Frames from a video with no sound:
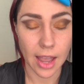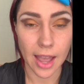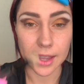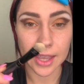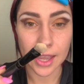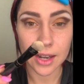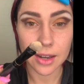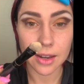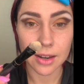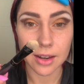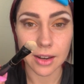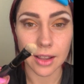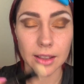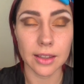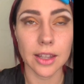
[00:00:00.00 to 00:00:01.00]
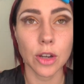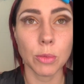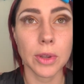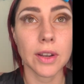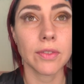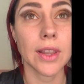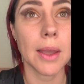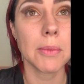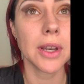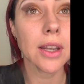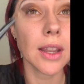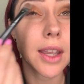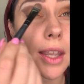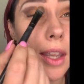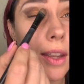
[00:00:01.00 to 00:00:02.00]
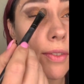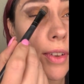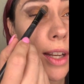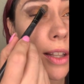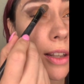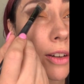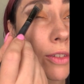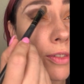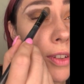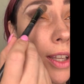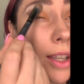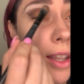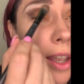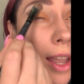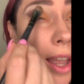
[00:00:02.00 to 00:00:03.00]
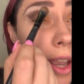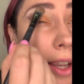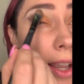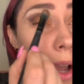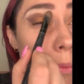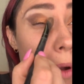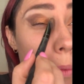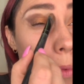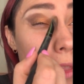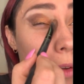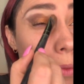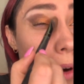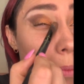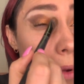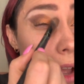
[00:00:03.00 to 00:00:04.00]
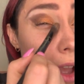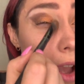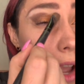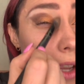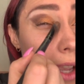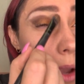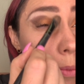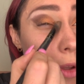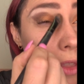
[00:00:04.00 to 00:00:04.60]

Again, a little bit of lemon, give it a little flick, come up with the rubber. I come